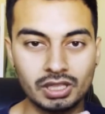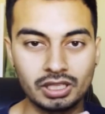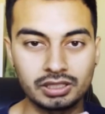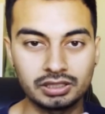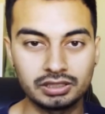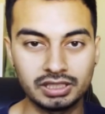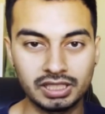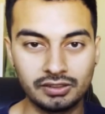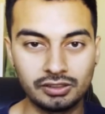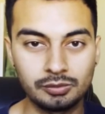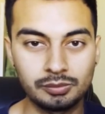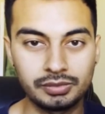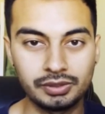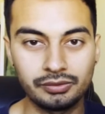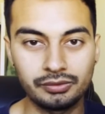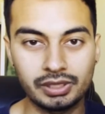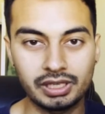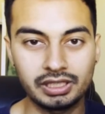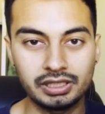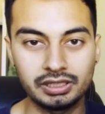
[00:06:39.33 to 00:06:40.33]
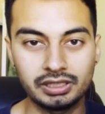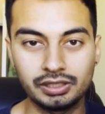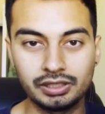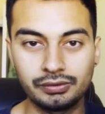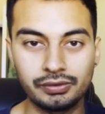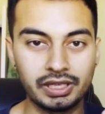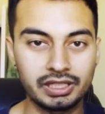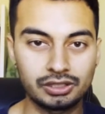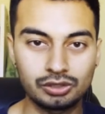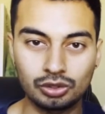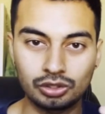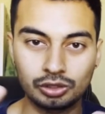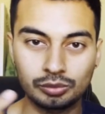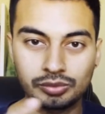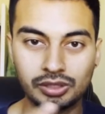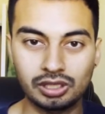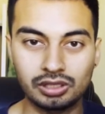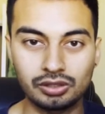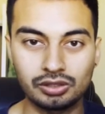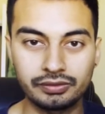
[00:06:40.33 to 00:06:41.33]
That will be if I talk
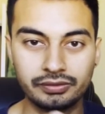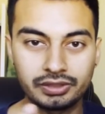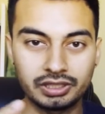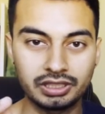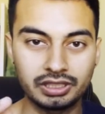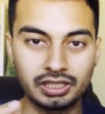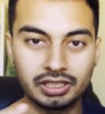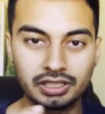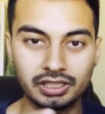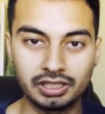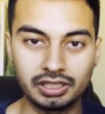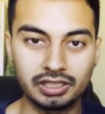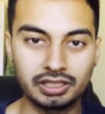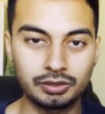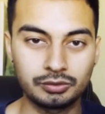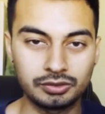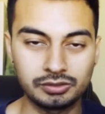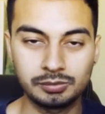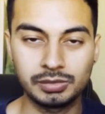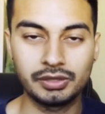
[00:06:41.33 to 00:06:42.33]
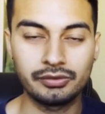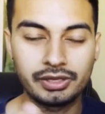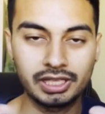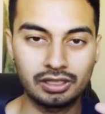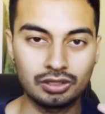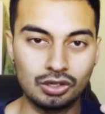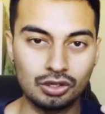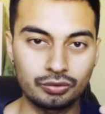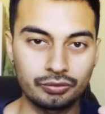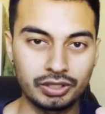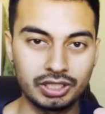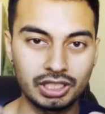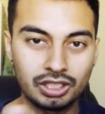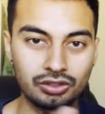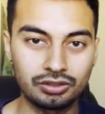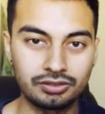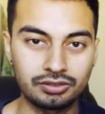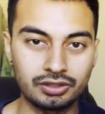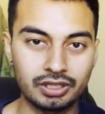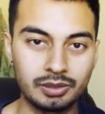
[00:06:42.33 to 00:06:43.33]
about everything here, it will be a very long video,
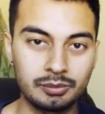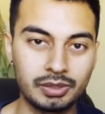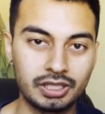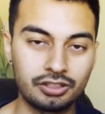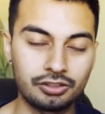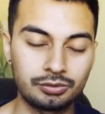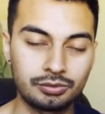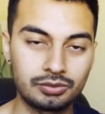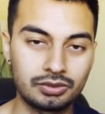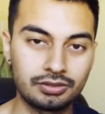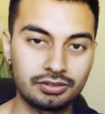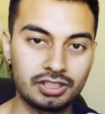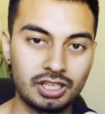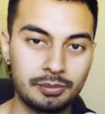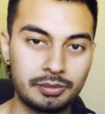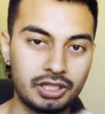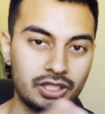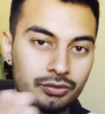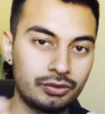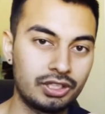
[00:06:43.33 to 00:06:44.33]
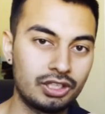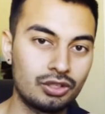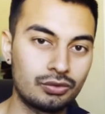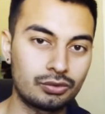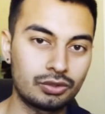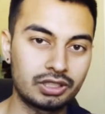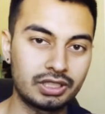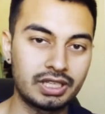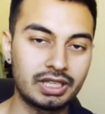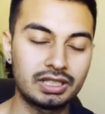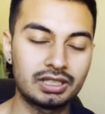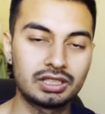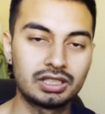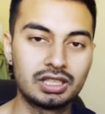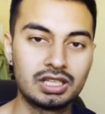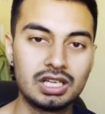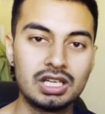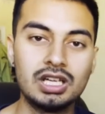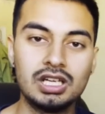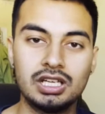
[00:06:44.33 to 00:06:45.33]
so I made a separate video for that.
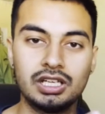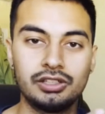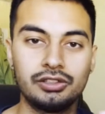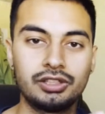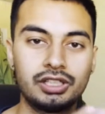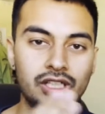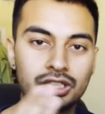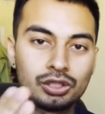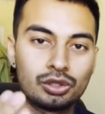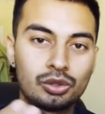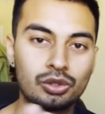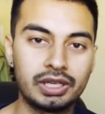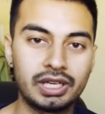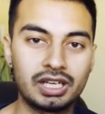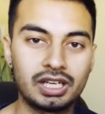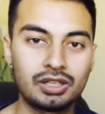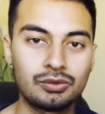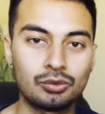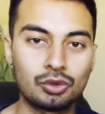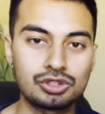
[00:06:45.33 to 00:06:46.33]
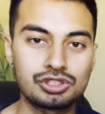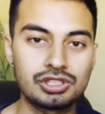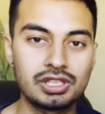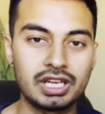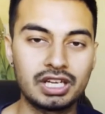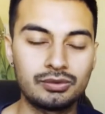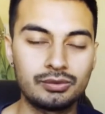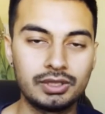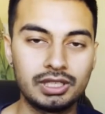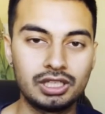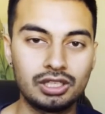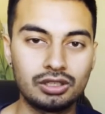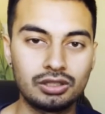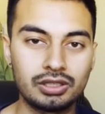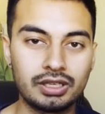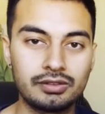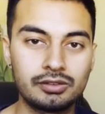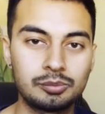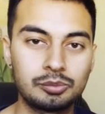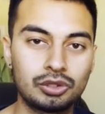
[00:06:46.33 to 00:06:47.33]
You can go ahead and watch that video.
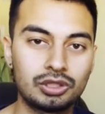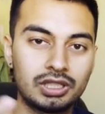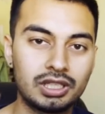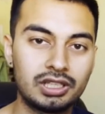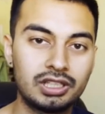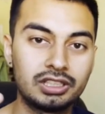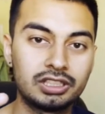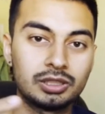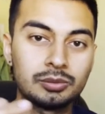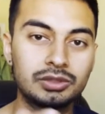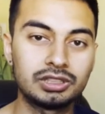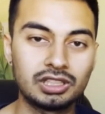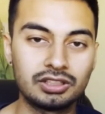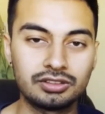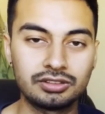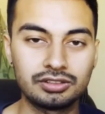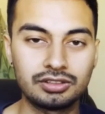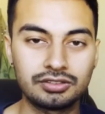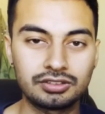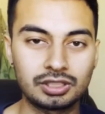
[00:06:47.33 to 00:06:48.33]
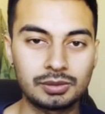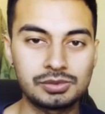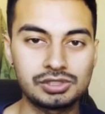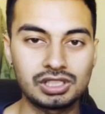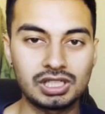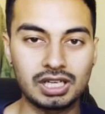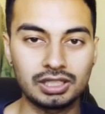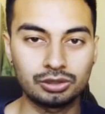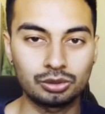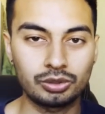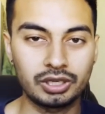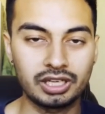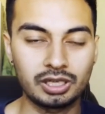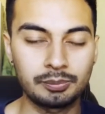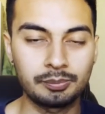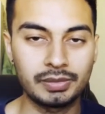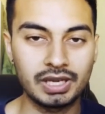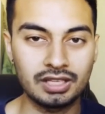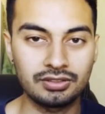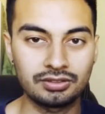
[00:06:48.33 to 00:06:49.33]
I will put the link into the description, how to write a
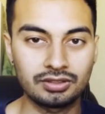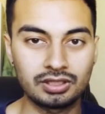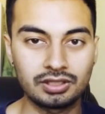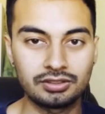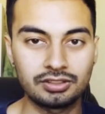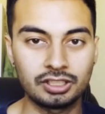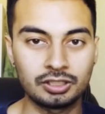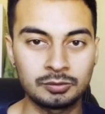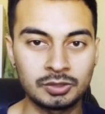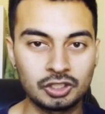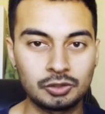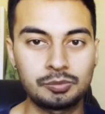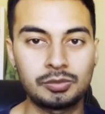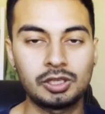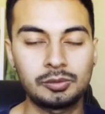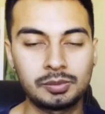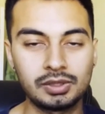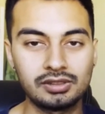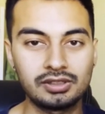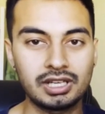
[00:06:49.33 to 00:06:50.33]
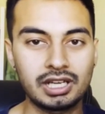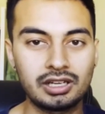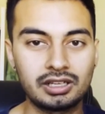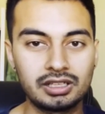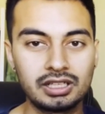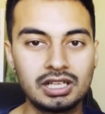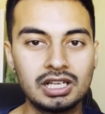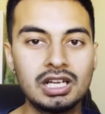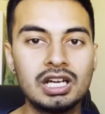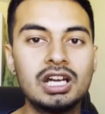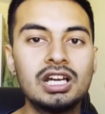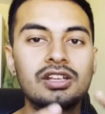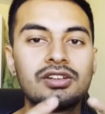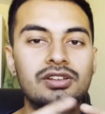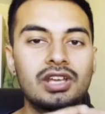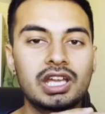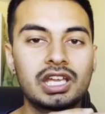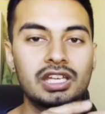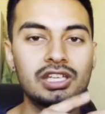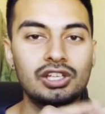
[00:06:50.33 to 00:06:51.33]
best statement of purpose letter.
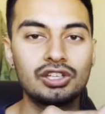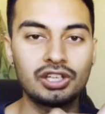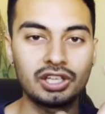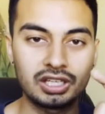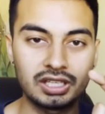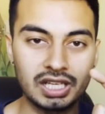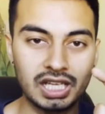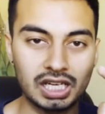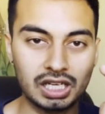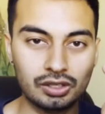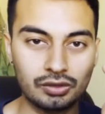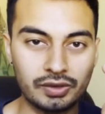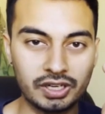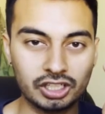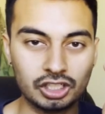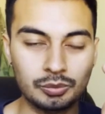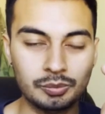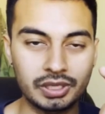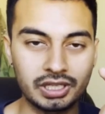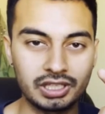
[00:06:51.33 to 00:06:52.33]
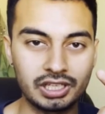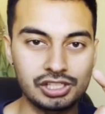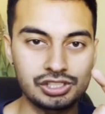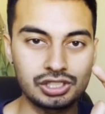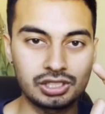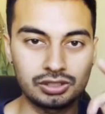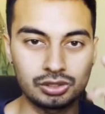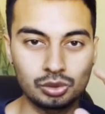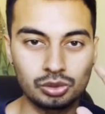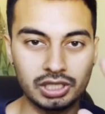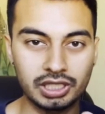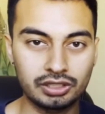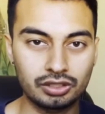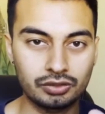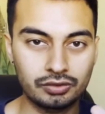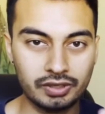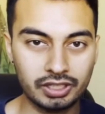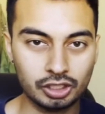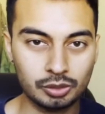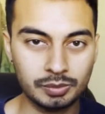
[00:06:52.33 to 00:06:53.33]
Second, you need letter of recommendation, 2 letter of
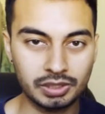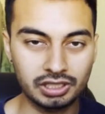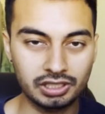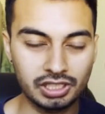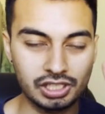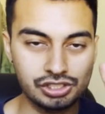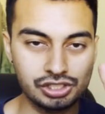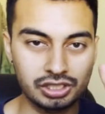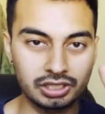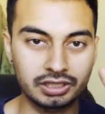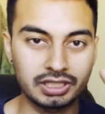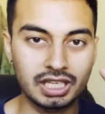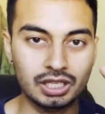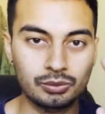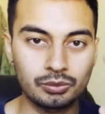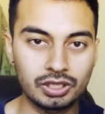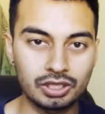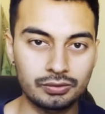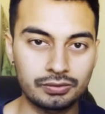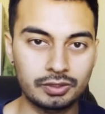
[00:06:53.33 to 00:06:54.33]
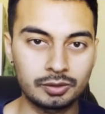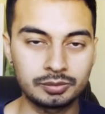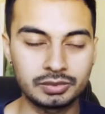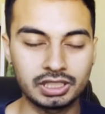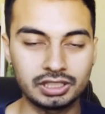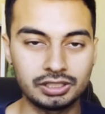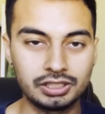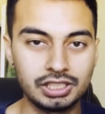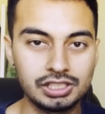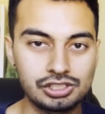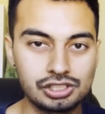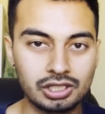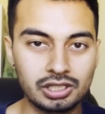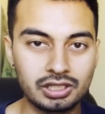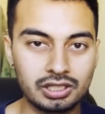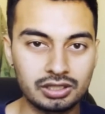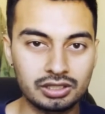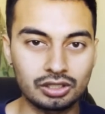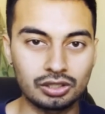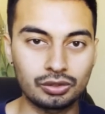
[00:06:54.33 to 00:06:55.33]
recommendation. Get one from the teacher
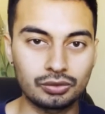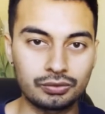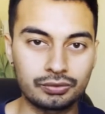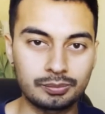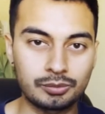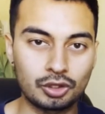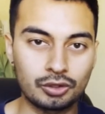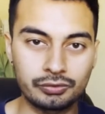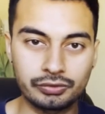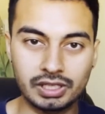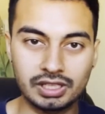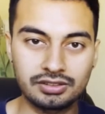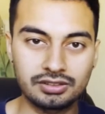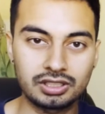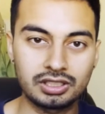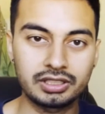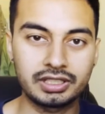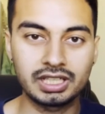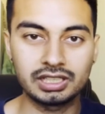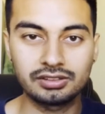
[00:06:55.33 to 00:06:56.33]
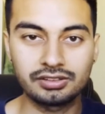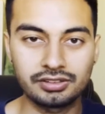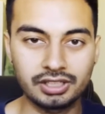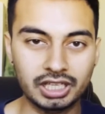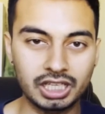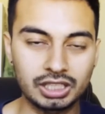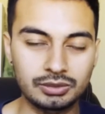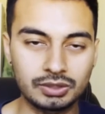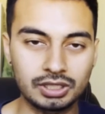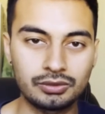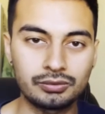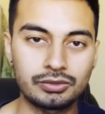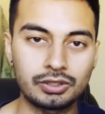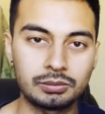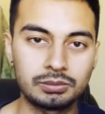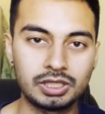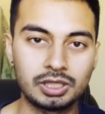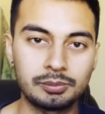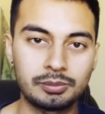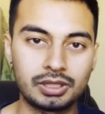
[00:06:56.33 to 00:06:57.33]
or professor, get second one from
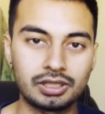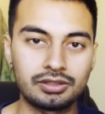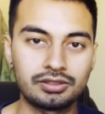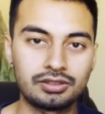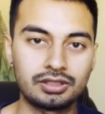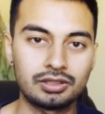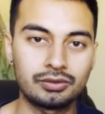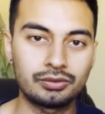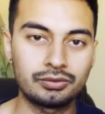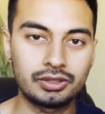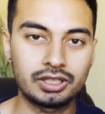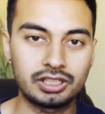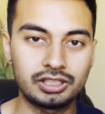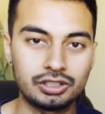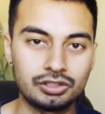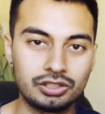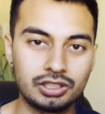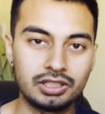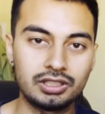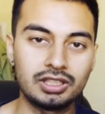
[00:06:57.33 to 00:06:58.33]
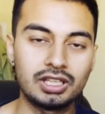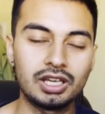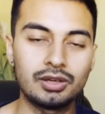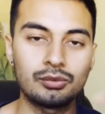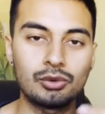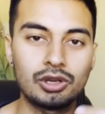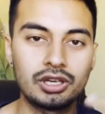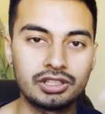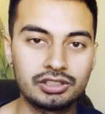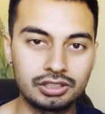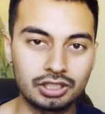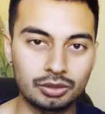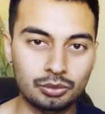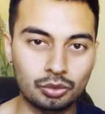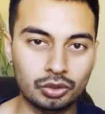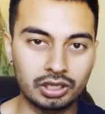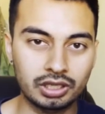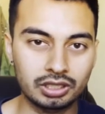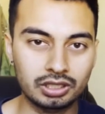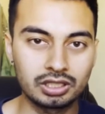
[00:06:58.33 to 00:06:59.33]
the person where you did the volunteer
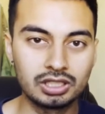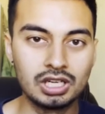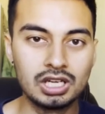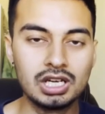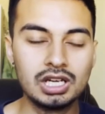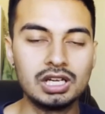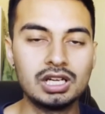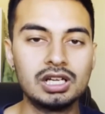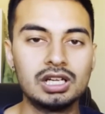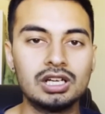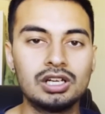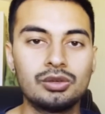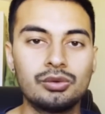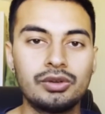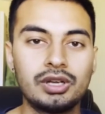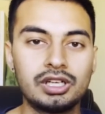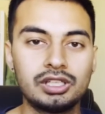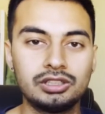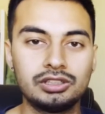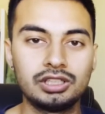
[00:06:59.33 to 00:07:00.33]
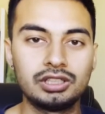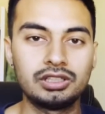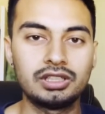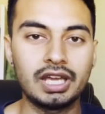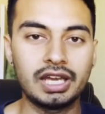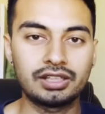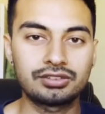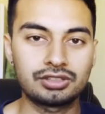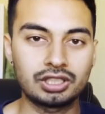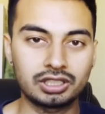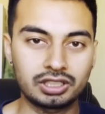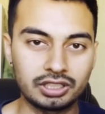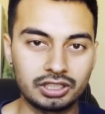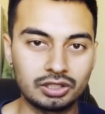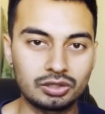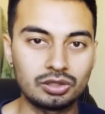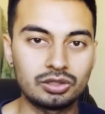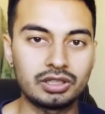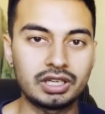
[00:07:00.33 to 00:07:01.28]
work, where you did the extracurricular